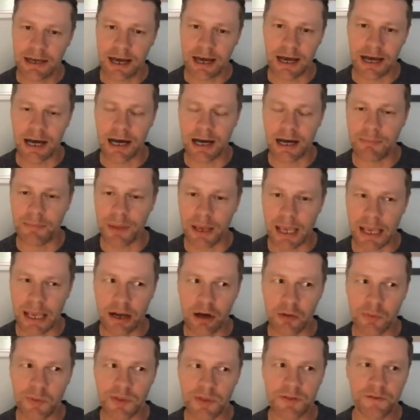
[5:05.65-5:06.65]
and
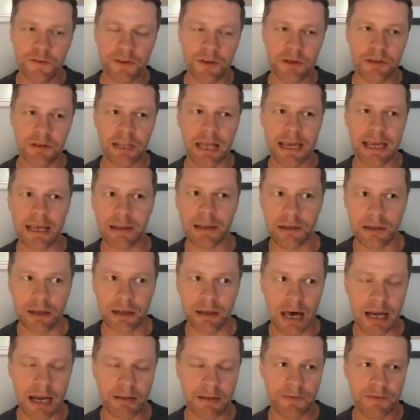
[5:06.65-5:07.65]
I almost feel like a
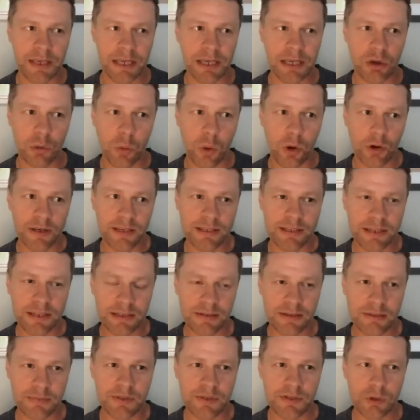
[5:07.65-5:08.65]
lot of the quoting
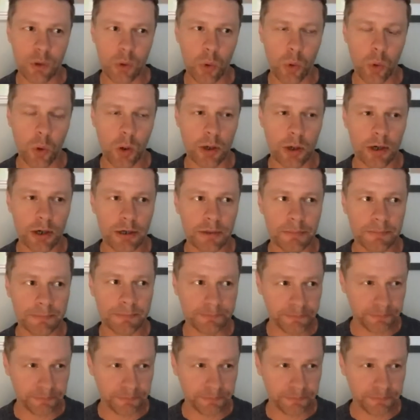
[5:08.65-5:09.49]
systems or